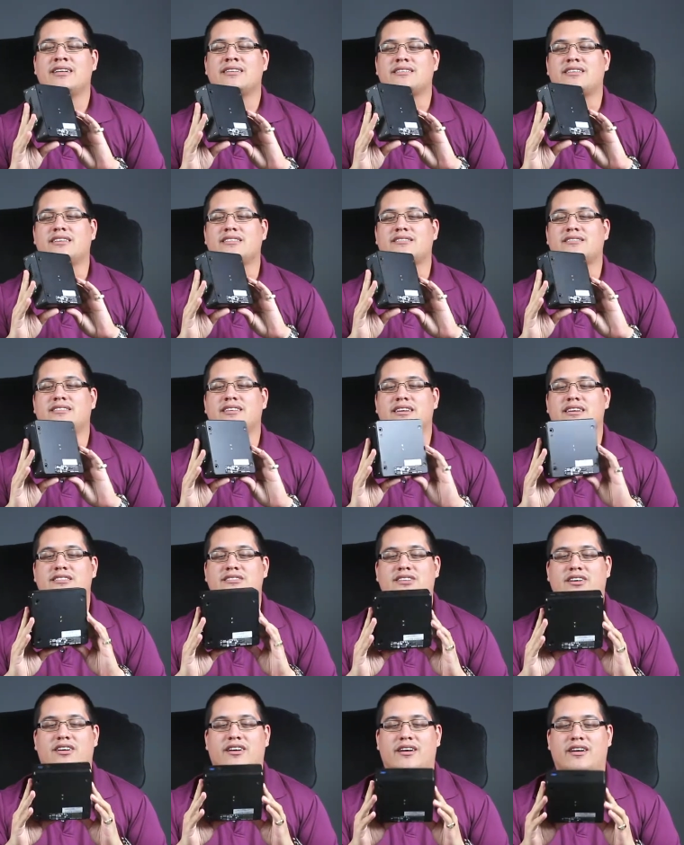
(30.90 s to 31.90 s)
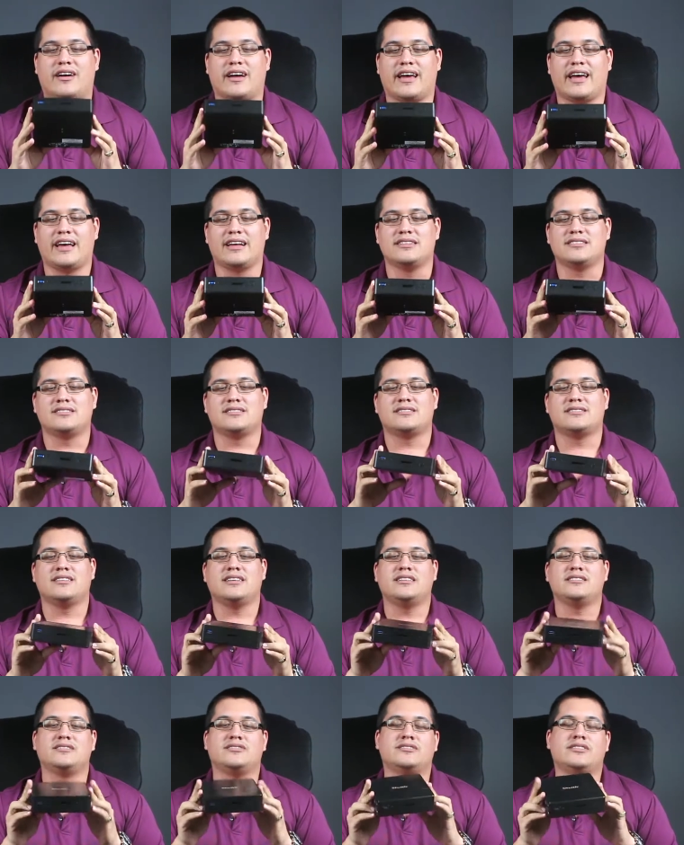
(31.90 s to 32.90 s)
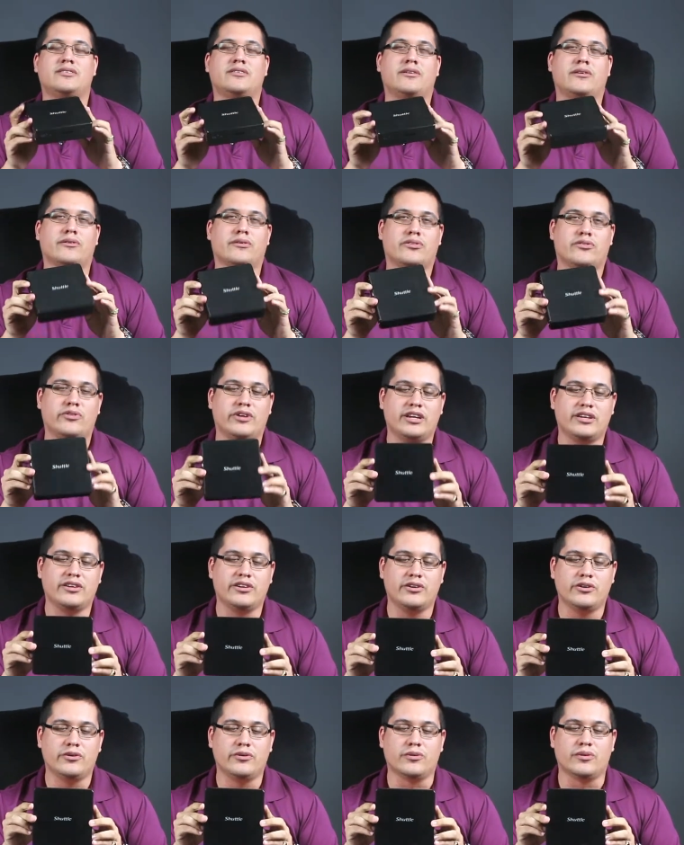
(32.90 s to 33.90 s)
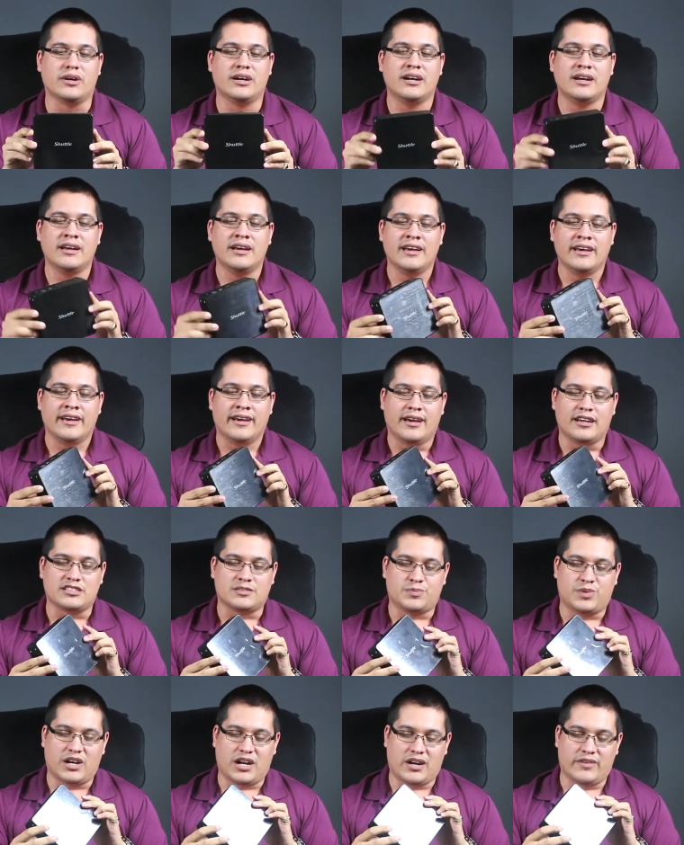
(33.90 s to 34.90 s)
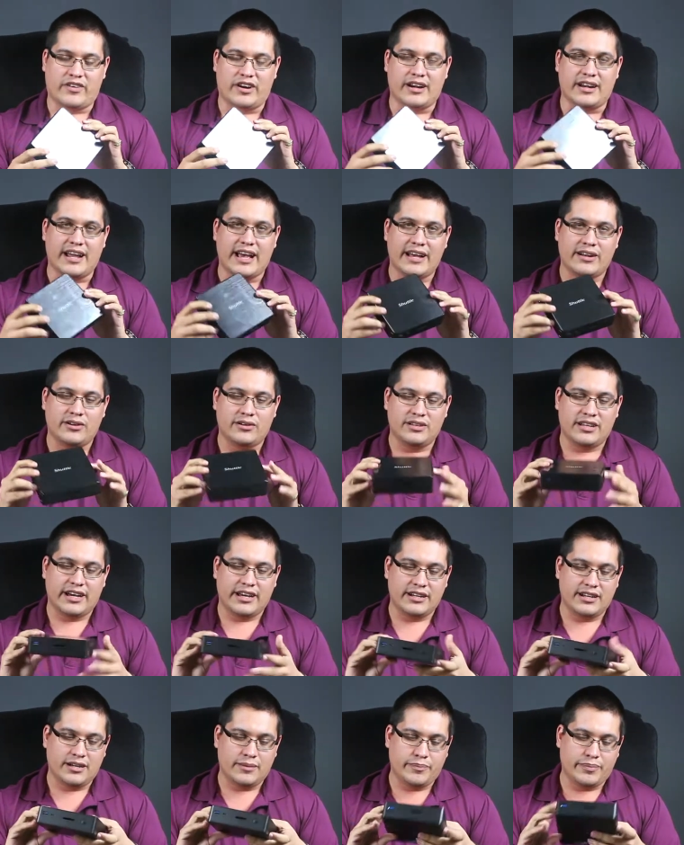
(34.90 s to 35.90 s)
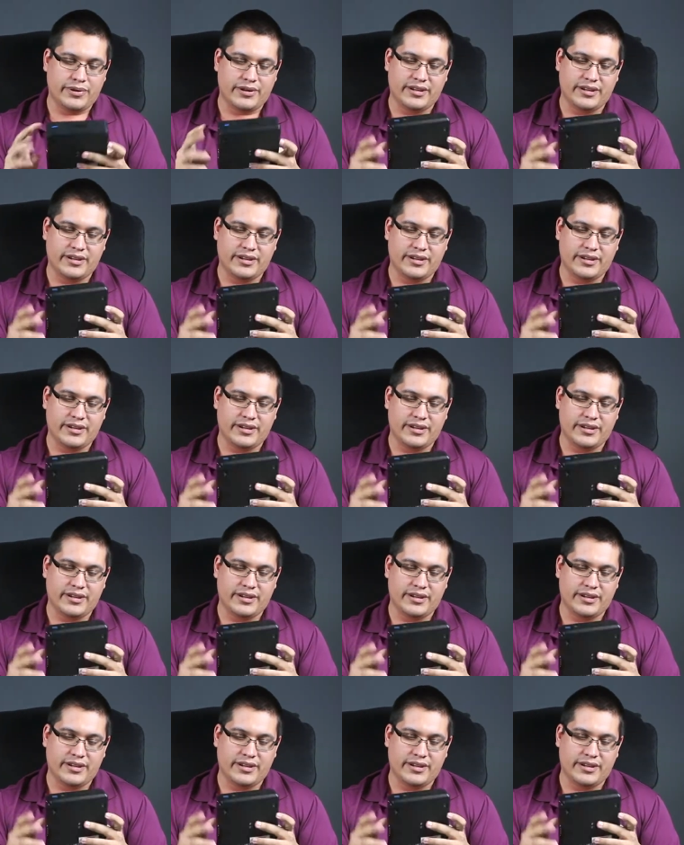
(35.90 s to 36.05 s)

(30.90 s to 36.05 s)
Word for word: This is our N C zero three U. It's part of our Nano lineup.